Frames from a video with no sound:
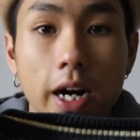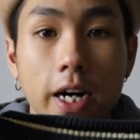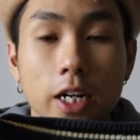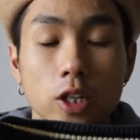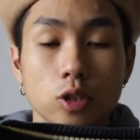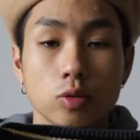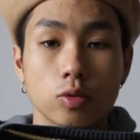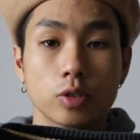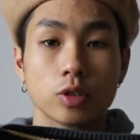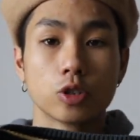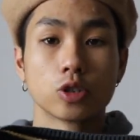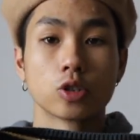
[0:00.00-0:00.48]

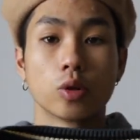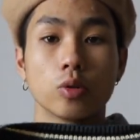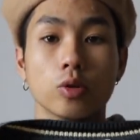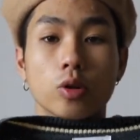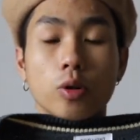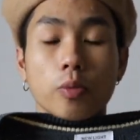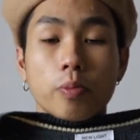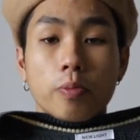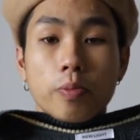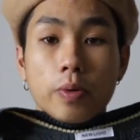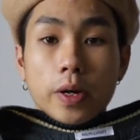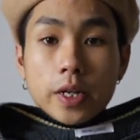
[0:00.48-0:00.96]
actually show
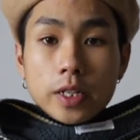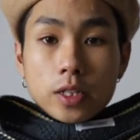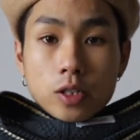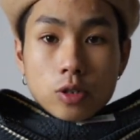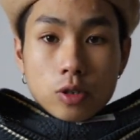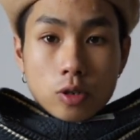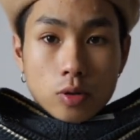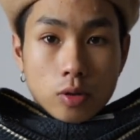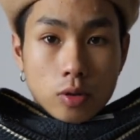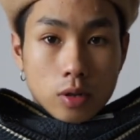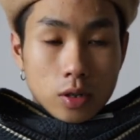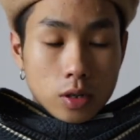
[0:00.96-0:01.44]
you a
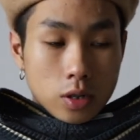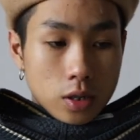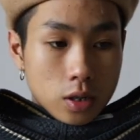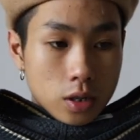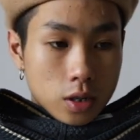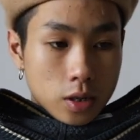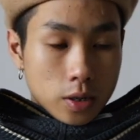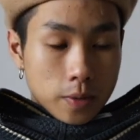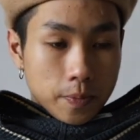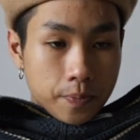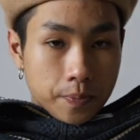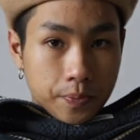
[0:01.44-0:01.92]
picture
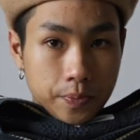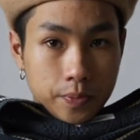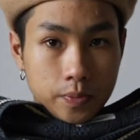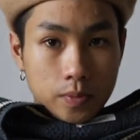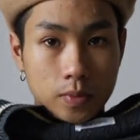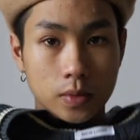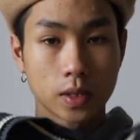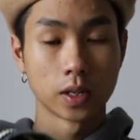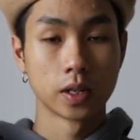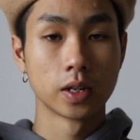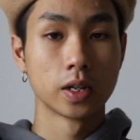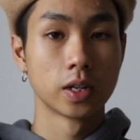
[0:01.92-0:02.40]
um,
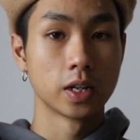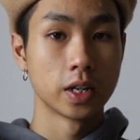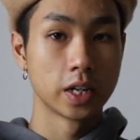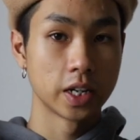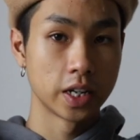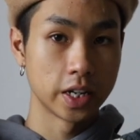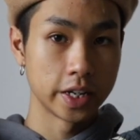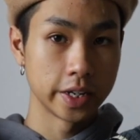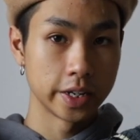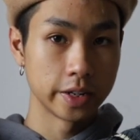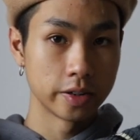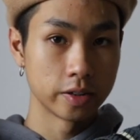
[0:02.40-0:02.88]

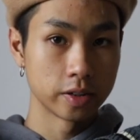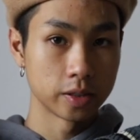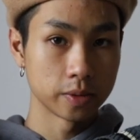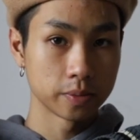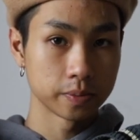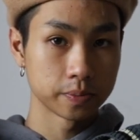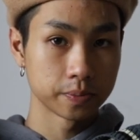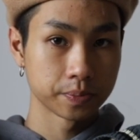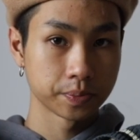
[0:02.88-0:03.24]
here.